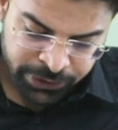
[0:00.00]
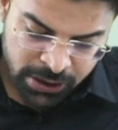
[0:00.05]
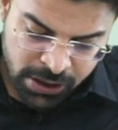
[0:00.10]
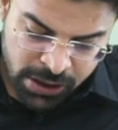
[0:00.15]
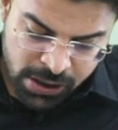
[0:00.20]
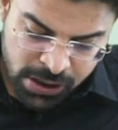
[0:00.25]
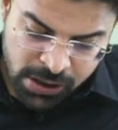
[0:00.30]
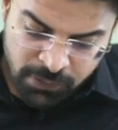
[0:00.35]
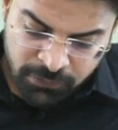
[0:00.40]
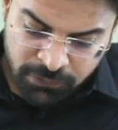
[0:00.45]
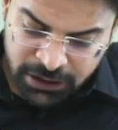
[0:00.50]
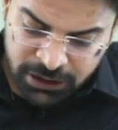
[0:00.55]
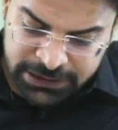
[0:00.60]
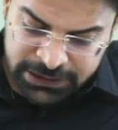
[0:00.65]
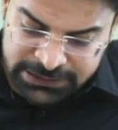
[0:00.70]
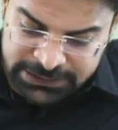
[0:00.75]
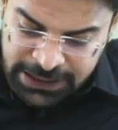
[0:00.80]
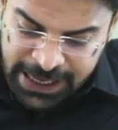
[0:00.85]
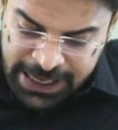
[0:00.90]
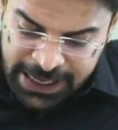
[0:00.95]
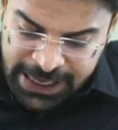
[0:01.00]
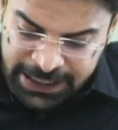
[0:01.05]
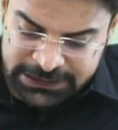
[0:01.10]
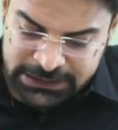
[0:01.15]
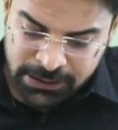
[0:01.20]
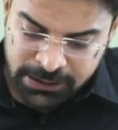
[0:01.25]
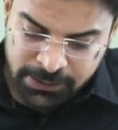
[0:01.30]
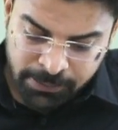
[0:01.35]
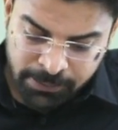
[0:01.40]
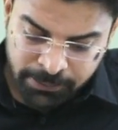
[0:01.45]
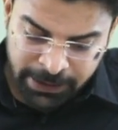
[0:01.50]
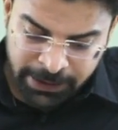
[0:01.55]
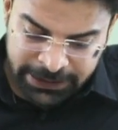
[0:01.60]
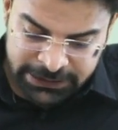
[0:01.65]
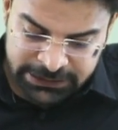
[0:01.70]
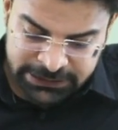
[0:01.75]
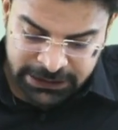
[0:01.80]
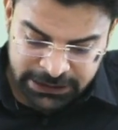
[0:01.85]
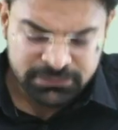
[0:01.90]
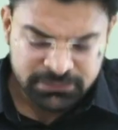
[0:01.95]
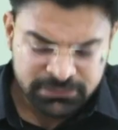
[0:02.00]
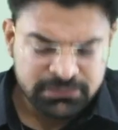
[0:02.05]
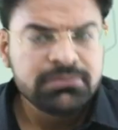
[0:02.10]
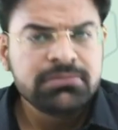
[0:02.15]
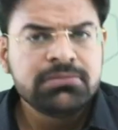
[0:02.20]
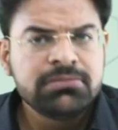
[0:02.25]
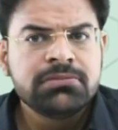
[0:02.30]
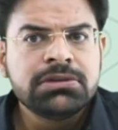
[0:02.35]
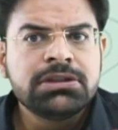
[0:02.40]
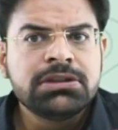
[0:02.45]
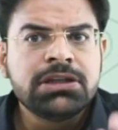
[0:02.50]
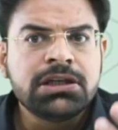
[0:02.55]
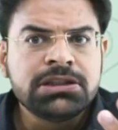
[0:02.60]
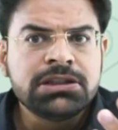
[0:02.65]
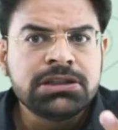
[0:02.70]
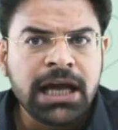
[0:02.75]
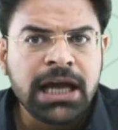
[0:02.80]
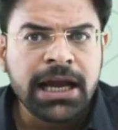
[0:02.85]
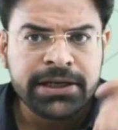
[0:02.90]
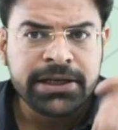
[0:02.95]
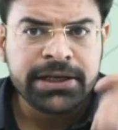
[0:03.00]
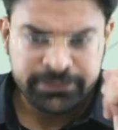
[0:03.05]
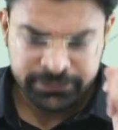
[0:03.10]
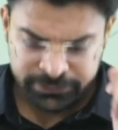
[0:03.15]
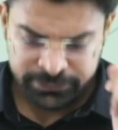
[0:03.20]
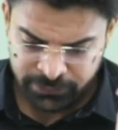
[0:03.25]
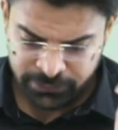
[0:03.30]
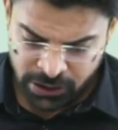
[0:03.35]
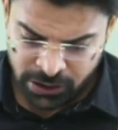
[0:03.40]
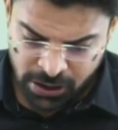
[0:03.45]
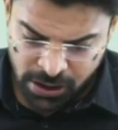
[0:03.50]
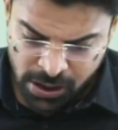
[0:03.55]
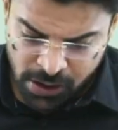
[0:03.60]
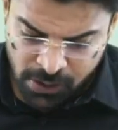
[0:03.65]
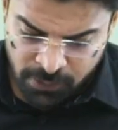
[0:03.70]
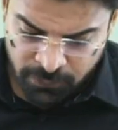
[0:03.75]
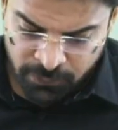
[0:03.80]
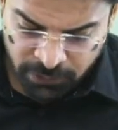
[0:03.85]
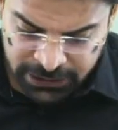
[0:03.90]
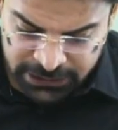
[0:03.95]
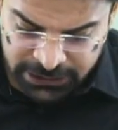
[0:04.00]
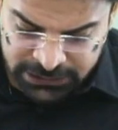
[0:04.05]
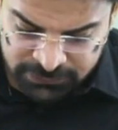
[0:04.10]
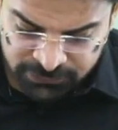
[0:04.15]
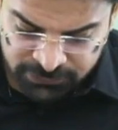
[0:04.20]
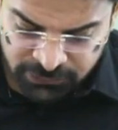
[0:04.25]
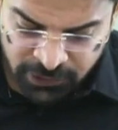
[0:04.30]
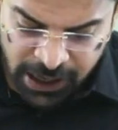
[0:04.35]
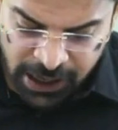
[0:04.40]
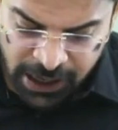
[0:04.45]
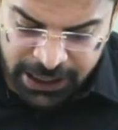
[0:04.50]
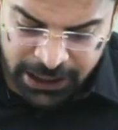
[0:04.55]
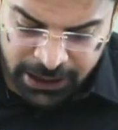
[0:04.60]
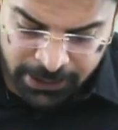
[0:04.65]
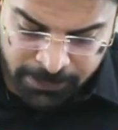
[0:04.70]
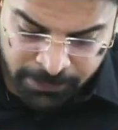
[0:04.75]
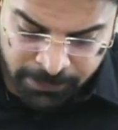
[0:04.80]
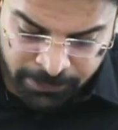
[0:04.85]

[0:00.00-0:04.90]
What is x by z? So sine. What is y by